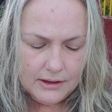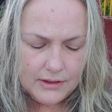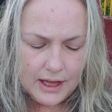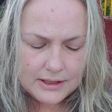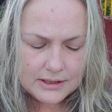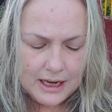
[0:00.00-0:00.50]

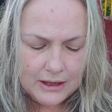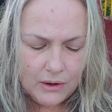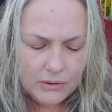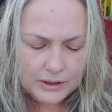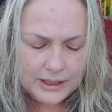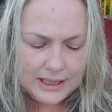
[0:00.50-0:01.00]
that is not
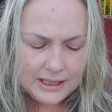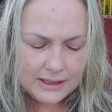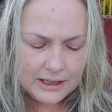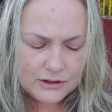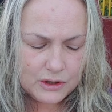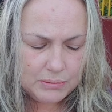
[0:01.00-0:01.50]
only in
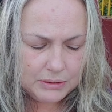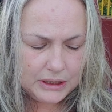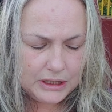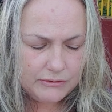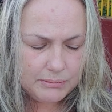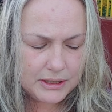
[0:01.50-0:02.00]
us who believe,